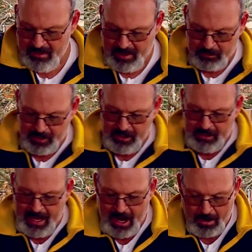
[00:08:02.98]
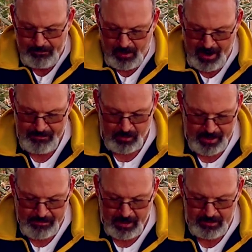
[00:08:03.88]
Then we're going to lay our prime
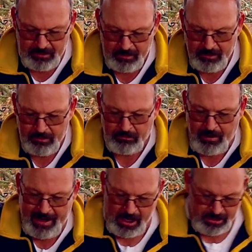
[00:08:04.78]
rib right